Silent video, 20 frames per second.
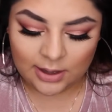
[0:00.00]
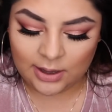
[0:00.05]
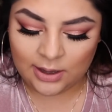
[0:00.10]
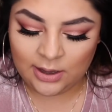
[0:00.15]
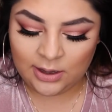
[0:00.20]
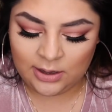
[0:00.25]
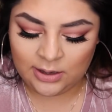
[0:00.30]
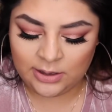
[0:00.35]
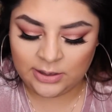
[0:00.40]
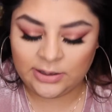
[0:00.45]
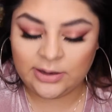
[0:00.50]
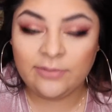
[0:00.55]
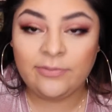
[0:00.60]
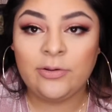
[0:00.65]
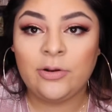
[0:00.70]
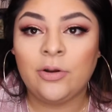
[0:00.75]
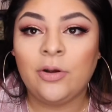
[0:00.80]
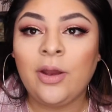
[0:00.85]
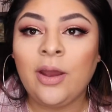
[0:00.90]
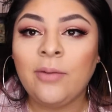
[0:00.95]
And if
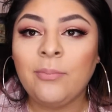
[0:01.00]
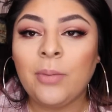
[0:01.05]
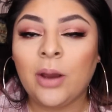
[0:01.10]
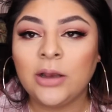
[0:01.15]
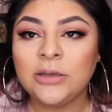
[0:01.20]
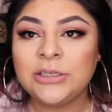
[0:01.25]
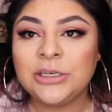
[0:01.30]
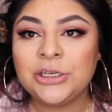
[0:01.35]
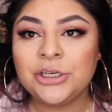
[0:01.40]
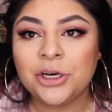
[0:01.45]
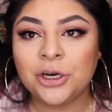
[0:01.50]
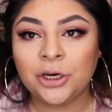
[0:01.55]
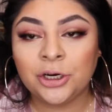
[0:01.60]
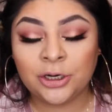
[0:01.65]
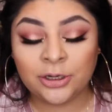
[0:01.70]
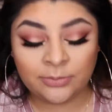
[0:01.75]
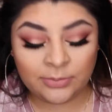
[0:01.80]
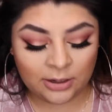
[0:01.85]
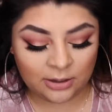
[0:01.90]
you don't have Boxycharm,